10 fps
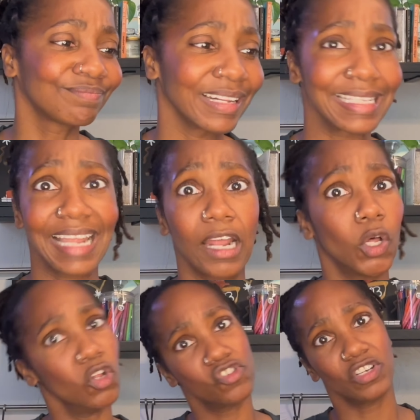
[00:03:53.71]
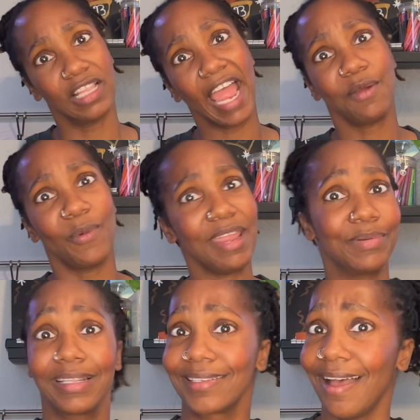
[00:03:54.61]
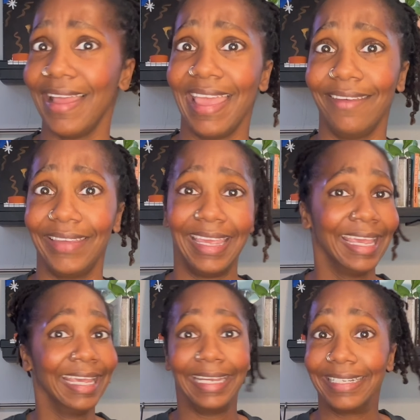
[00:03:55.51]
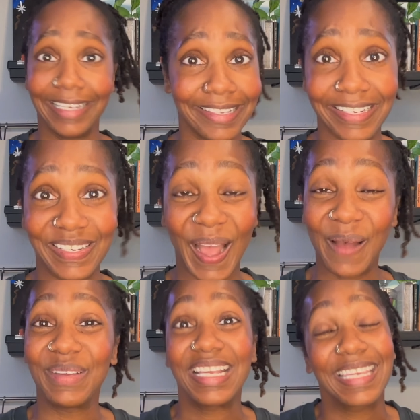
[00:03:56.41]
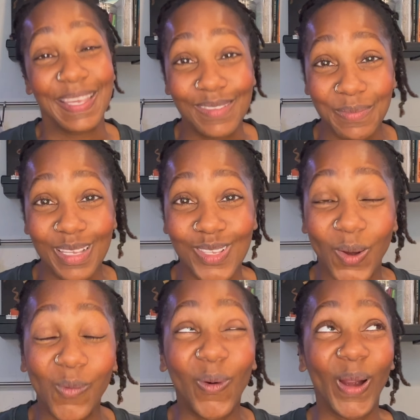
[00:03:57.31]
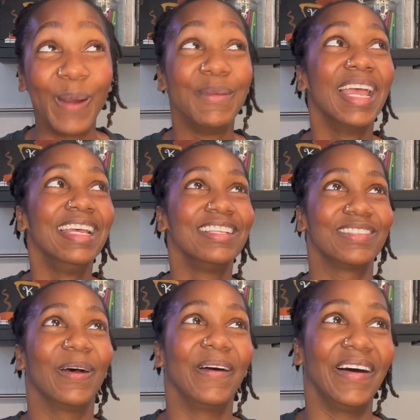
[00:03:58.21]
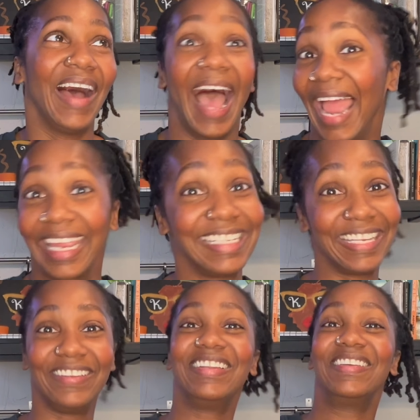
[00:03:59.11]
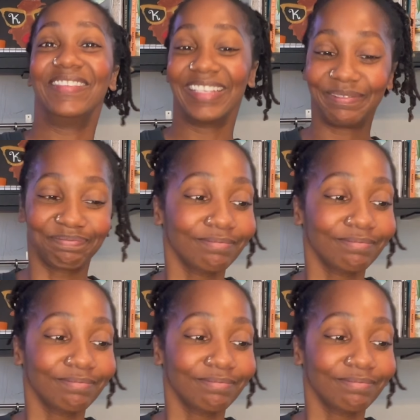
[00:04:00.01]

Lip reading: It's not ultra lightweight, but it's not heavy. It does the job. It keeps me so warm. So I continue to use it.